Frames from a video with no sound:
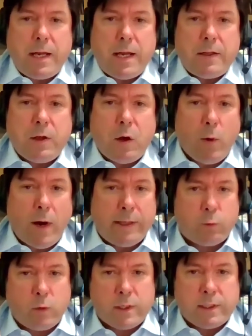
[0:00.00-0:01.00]
The way
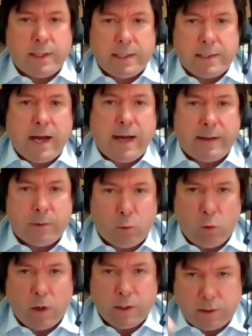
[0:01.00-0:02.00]
it was designed,
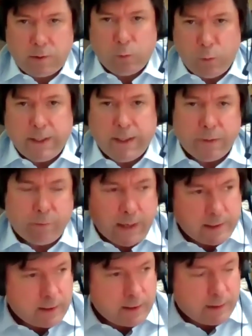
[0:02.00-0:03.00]
we
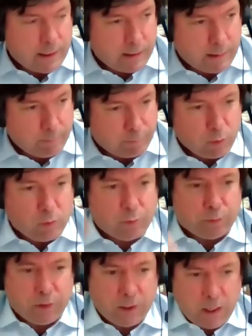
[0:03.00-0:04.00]
invested and
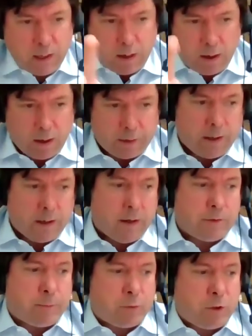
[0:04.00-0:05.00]
improved on
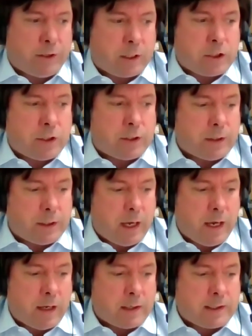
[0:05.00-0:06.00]
the production
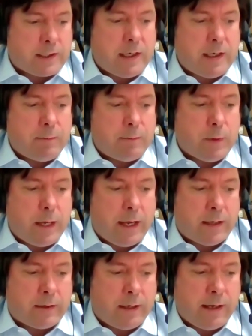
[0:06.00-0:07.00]
scheme
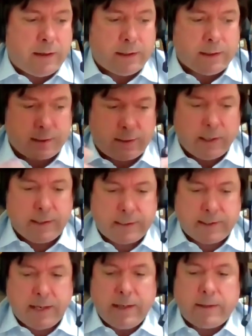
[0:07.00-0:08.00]
and its
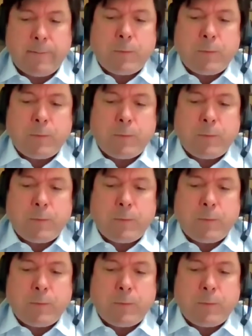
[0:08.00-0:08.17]
state.